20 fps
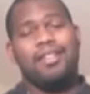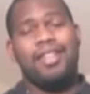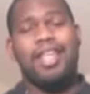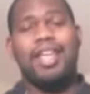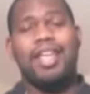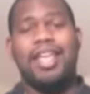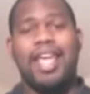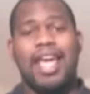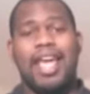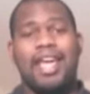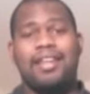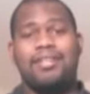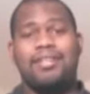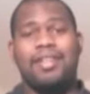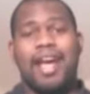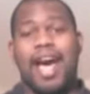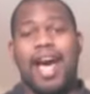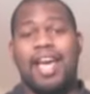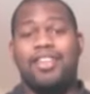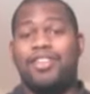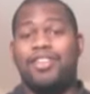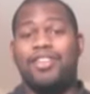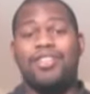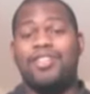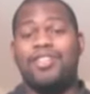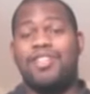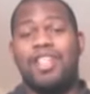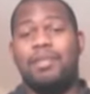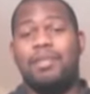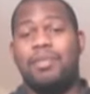Then again, I
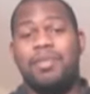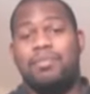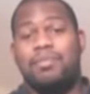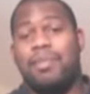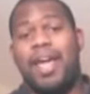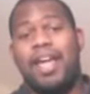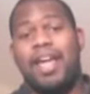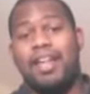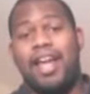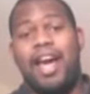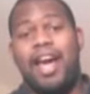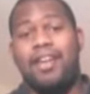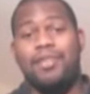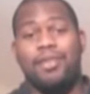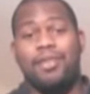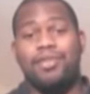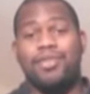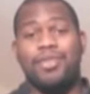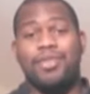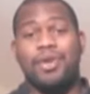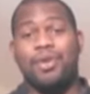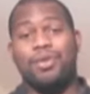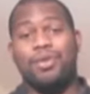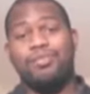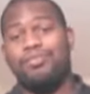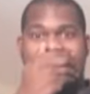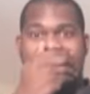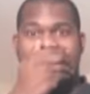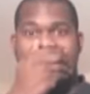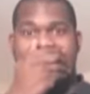couldn't see him as Bane either,
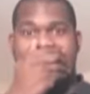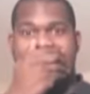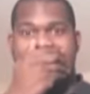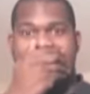so